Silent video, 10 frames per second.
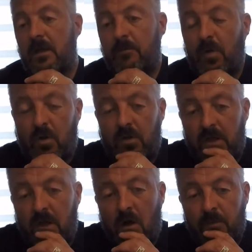pull on the
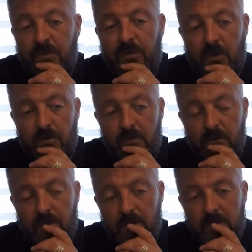arm. So
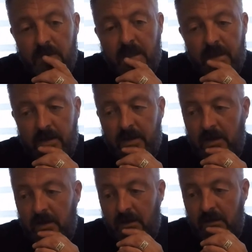yeah,
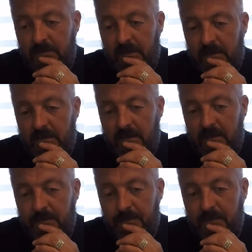I, I think
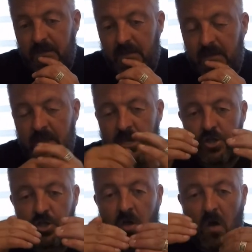
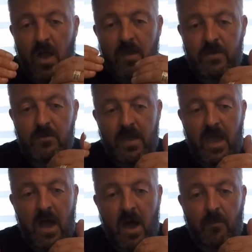each time you
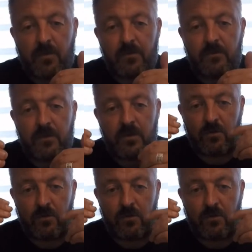get up, you